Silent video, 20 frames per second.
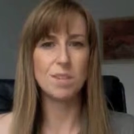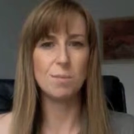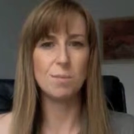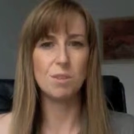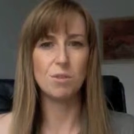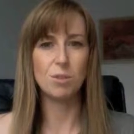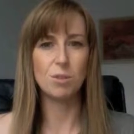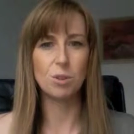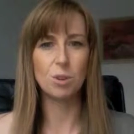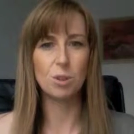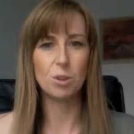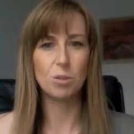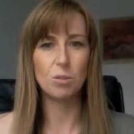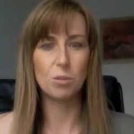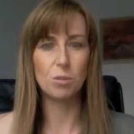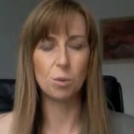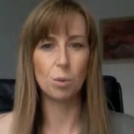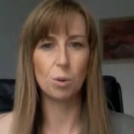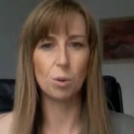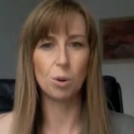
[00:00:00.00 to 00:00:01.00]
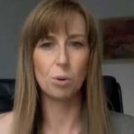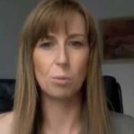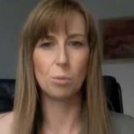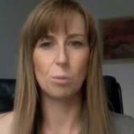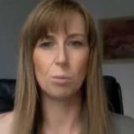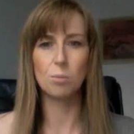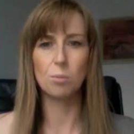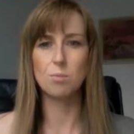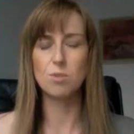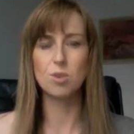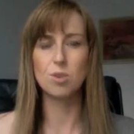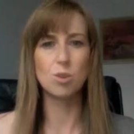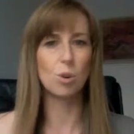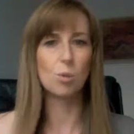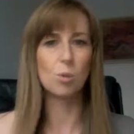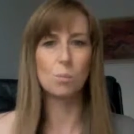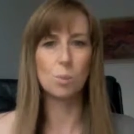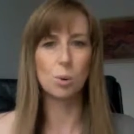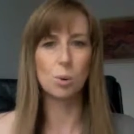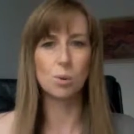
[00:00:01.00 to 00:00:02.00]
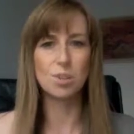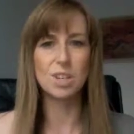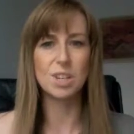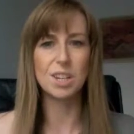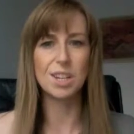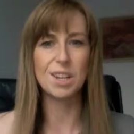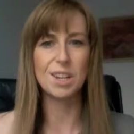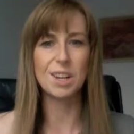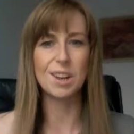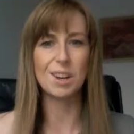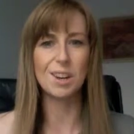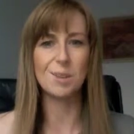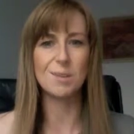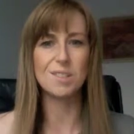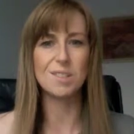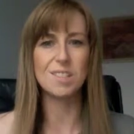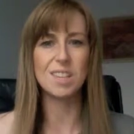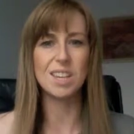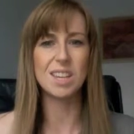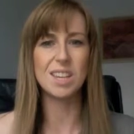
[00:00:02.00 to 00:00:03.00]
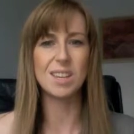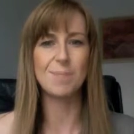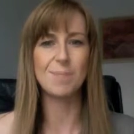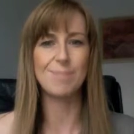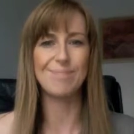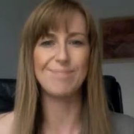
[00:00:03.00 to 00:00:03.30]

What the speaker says: me for good form, strong body, I would say,